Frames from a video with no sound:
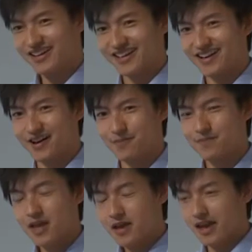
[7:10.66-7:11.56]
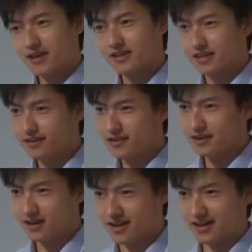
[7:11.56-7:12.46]
And
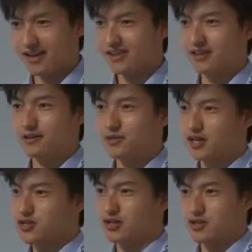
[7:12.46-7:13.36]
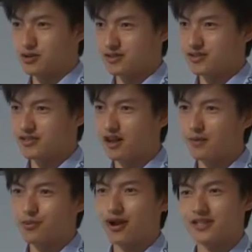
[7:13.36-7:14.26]
even alien abduction insurance is
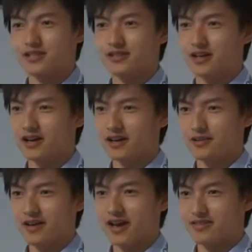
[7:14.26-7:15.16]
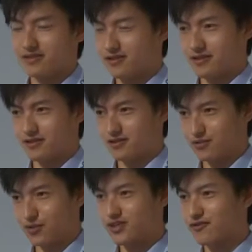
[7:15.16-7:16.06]
not priced at the
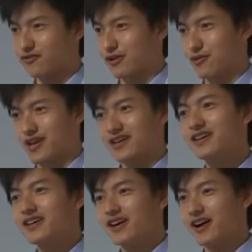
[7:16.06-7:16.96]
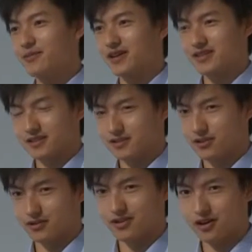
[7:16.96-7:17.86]
risk-free rate. It's
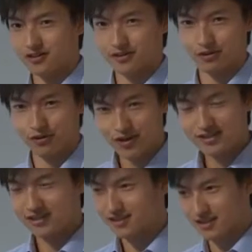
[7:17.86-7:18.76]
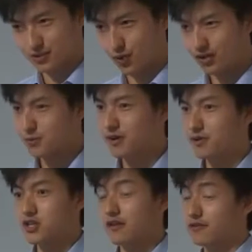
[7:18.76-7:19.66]
considered a non-zero risk, as well as pretty
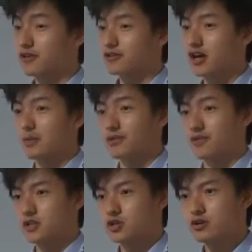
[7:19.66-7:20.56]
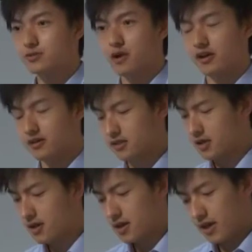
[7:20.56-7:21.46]
much every other type of insurance product.
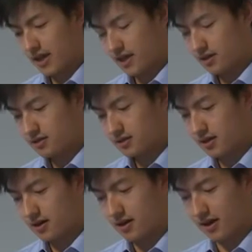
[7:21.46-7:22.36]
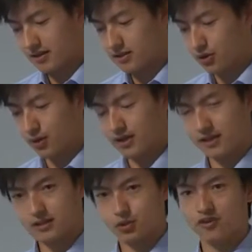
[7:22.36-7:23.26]
And so
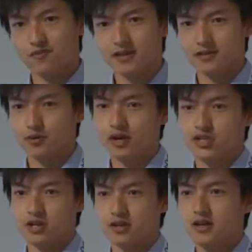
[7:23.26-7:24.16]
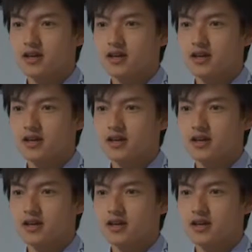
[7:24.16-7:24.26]
it sort of begs the question,